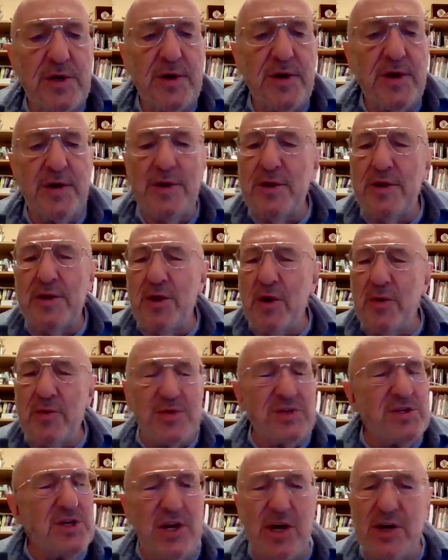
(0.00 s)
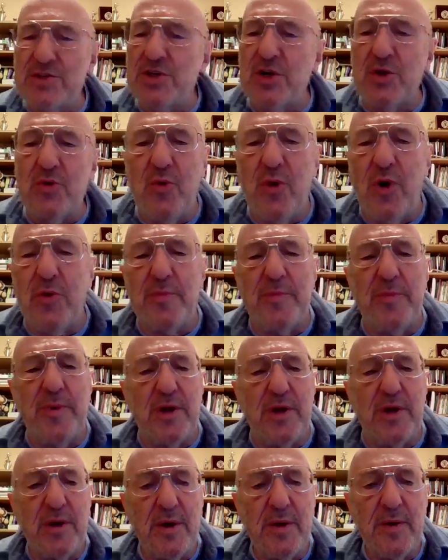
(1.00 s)
Notice he doesn't quote
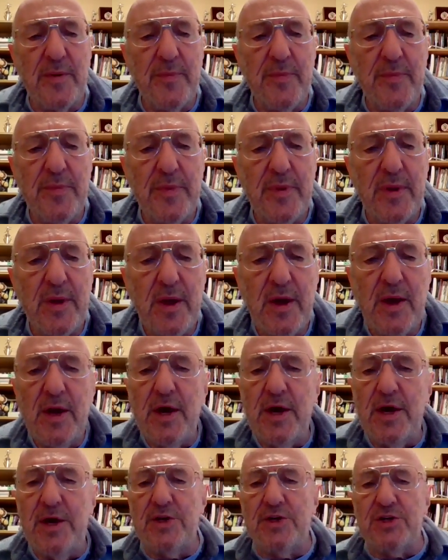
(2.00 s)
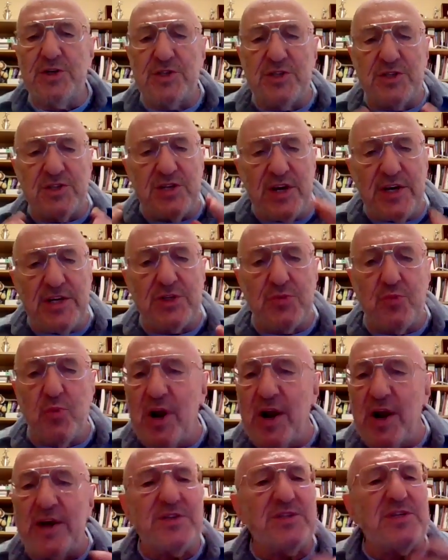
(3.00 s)
me. He just says what
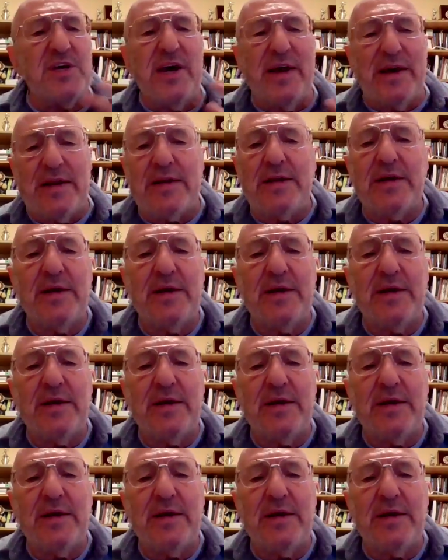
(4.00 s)
I said.